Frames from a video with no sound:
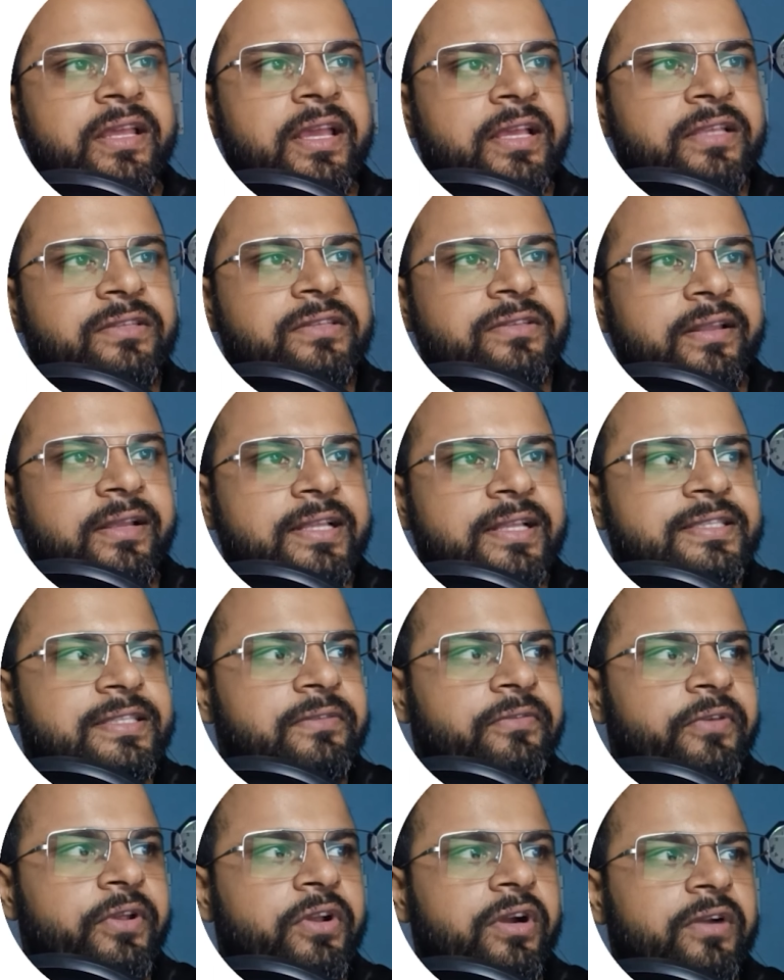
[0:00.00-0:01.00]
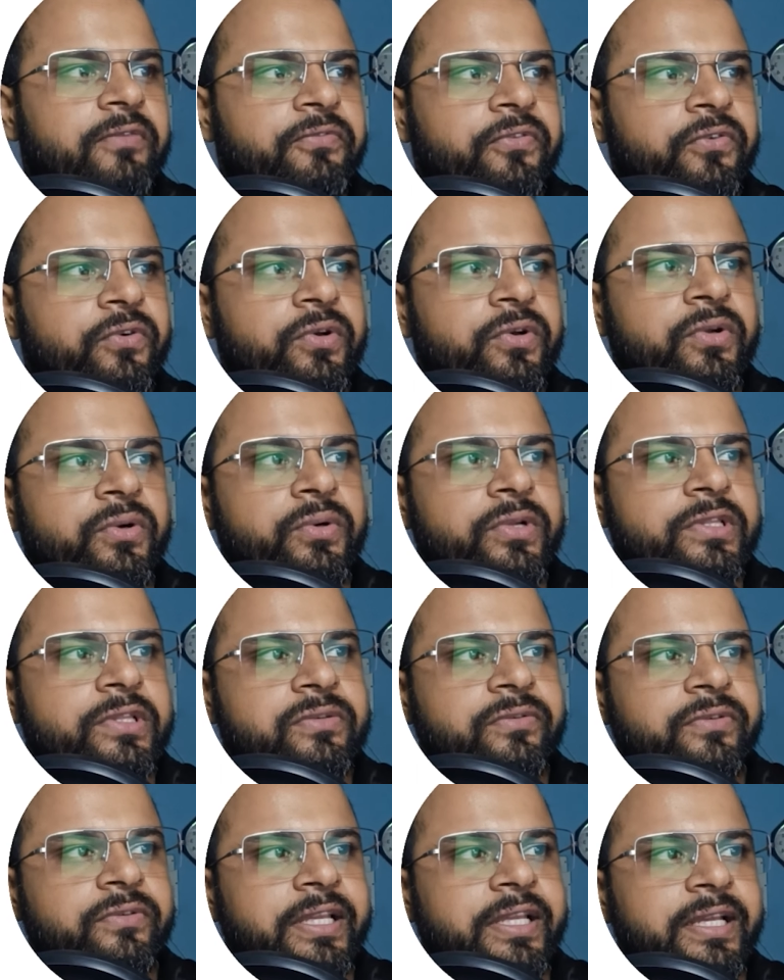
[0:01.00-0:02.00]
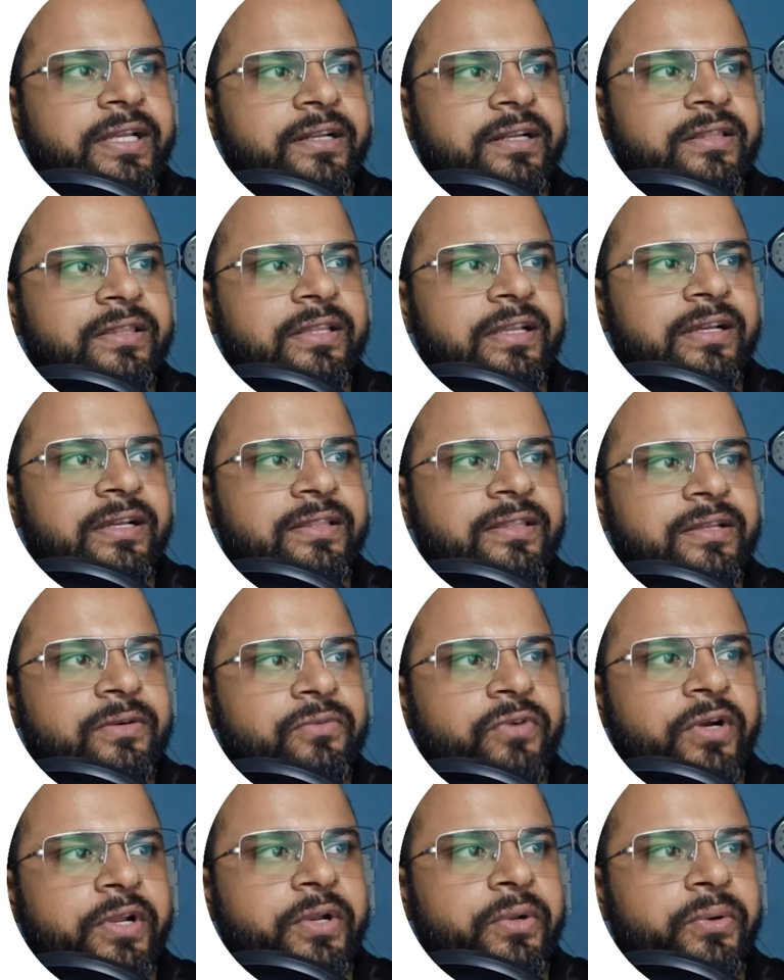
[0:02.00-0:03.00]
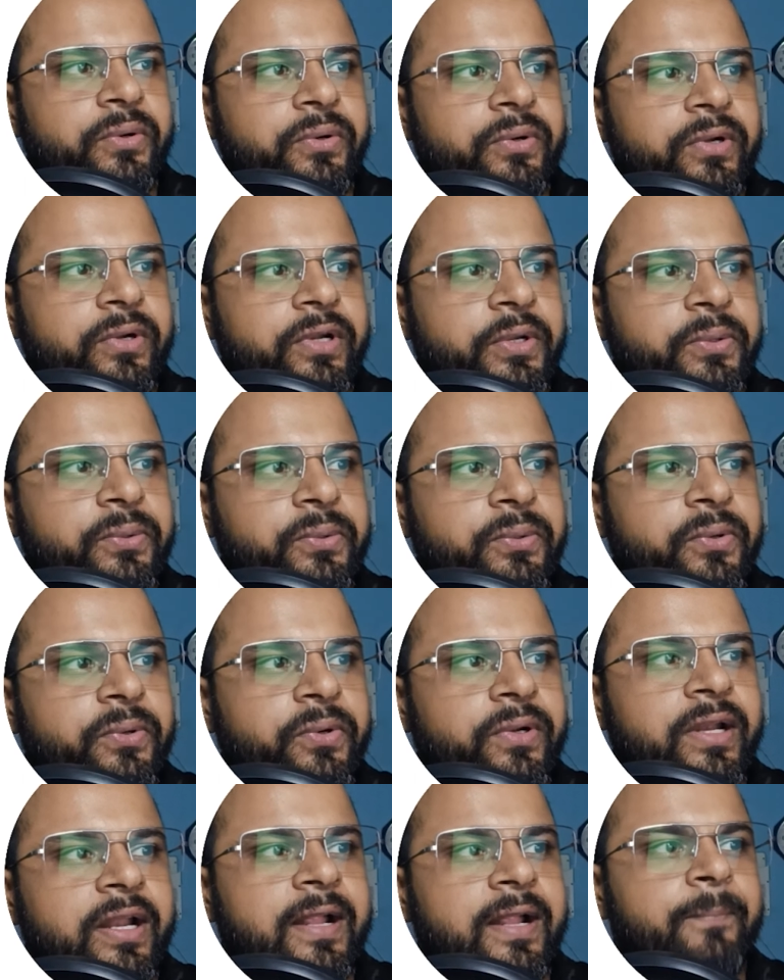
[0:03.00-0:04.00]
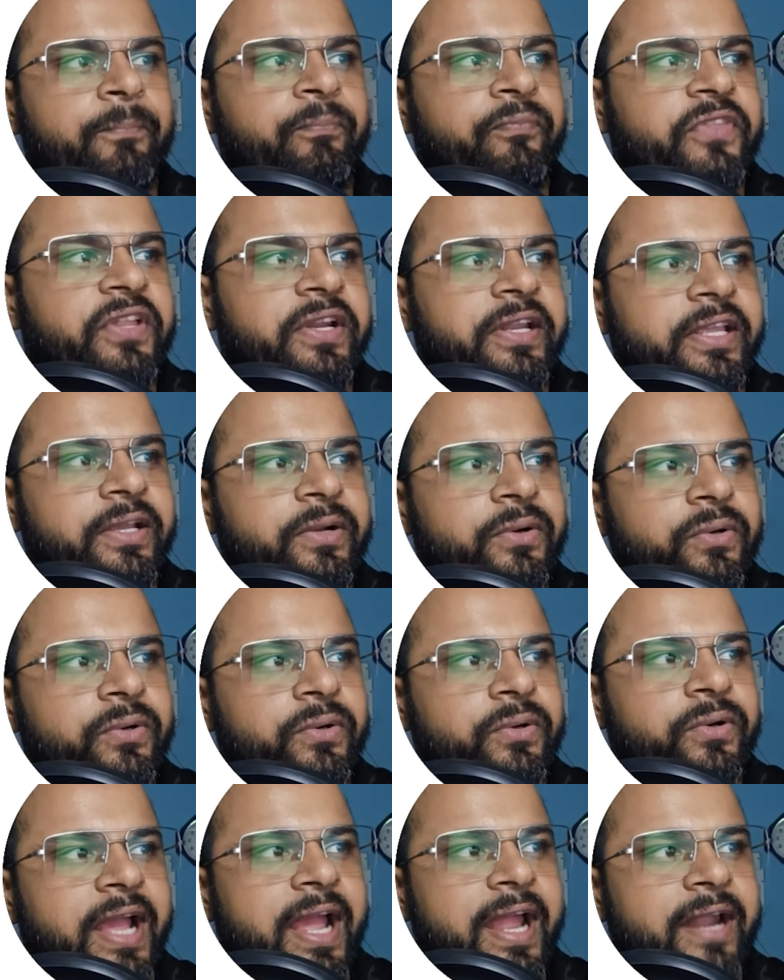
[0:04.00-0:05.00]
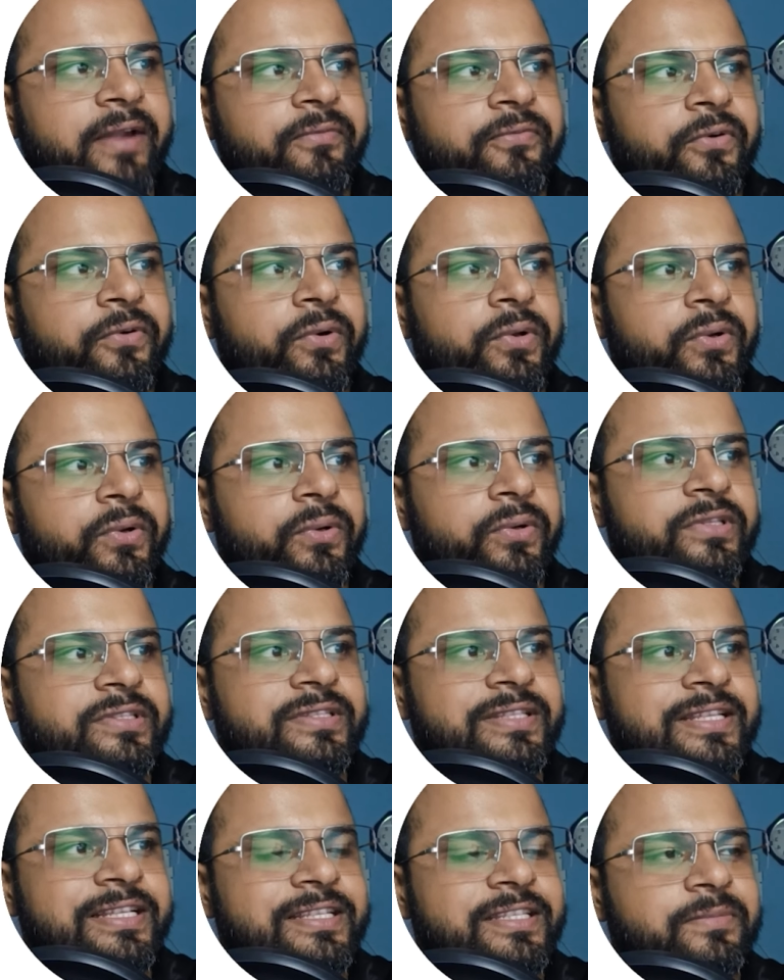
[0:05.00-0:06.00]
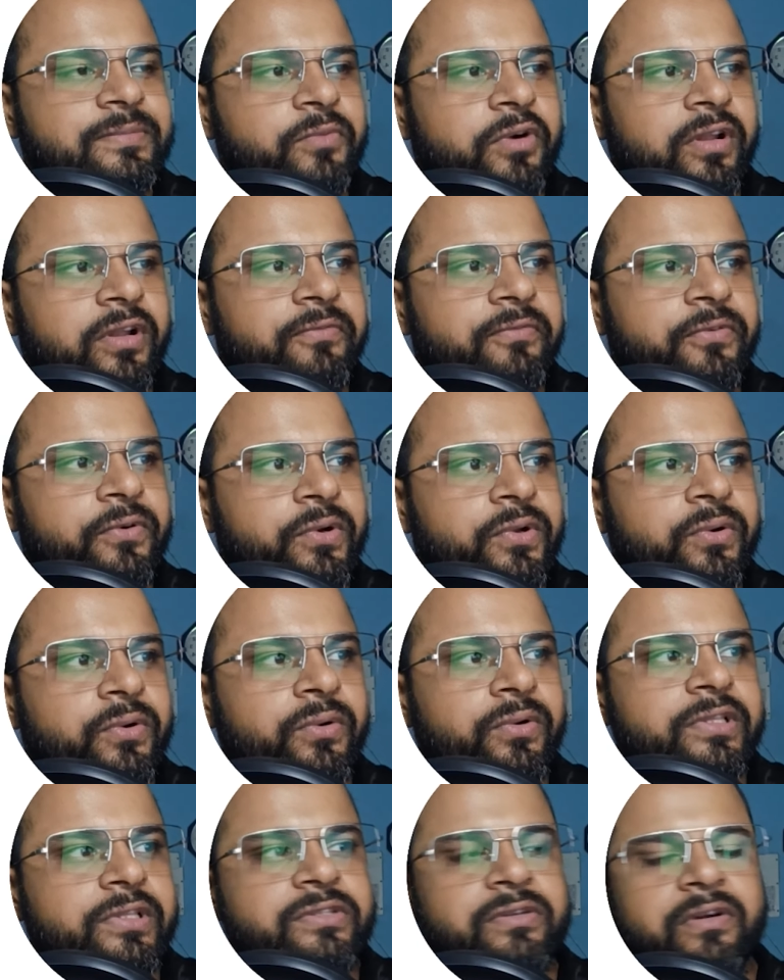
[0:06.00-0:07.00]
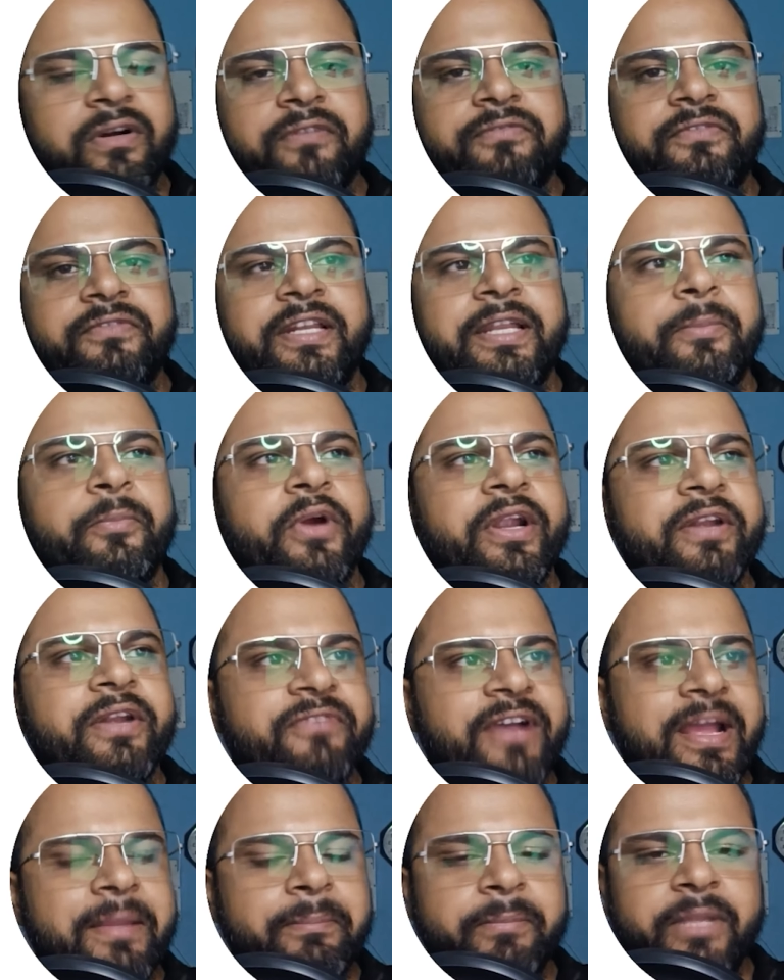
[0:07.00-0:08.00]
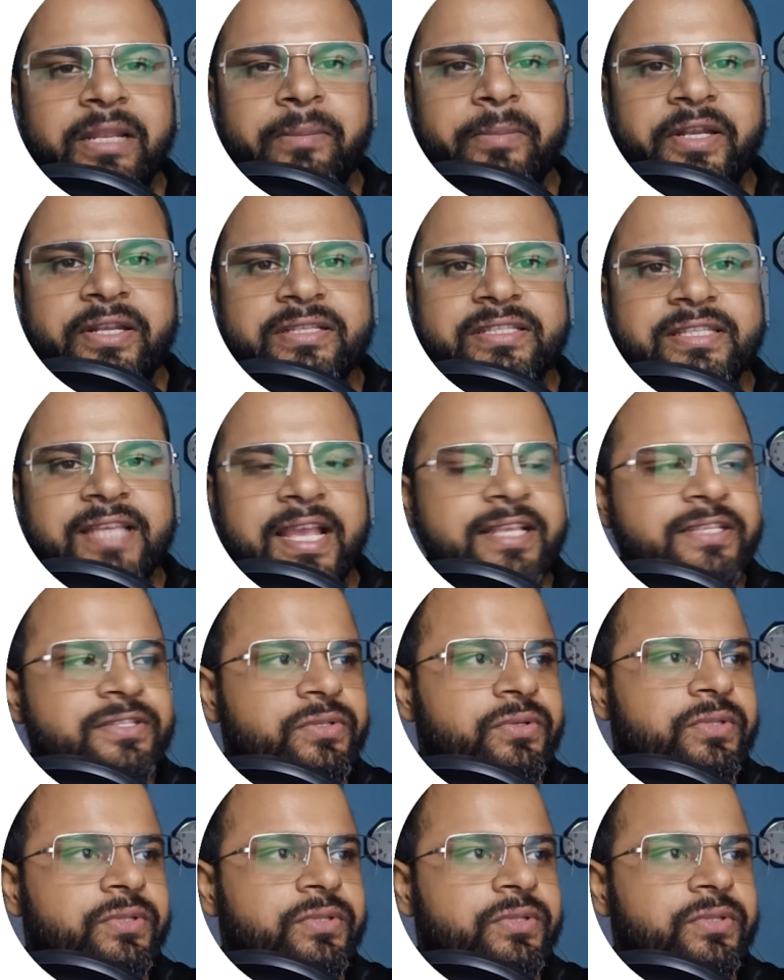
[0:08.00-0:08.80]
So here you can see we got 4 holes over here, the 1 hole, 2 hole, 3 hole and 4 holes. These small 4 holes of 3.5 millimeter size.